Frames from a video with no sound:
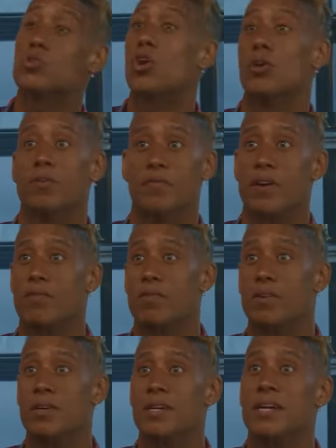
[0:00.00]
us all a
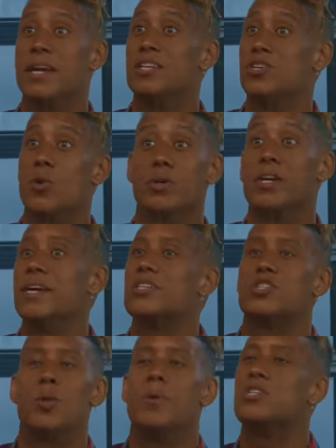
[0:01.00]
favor and don't kick
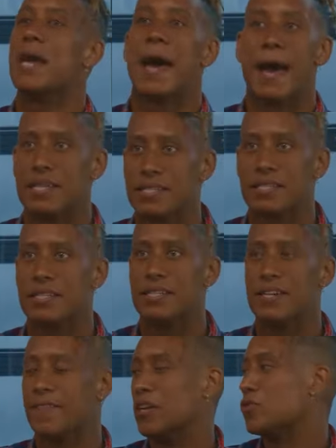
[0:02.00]
so much ass
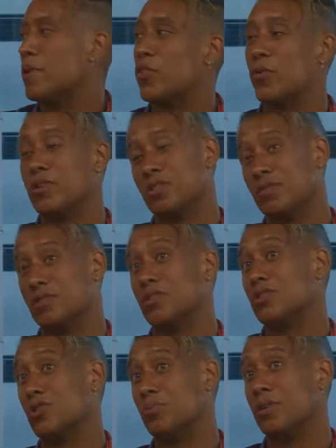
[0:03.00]
that you make the rest of us look
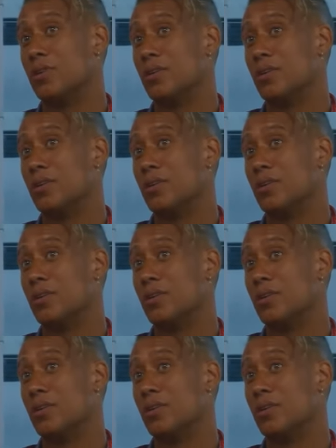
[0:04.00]
stupid,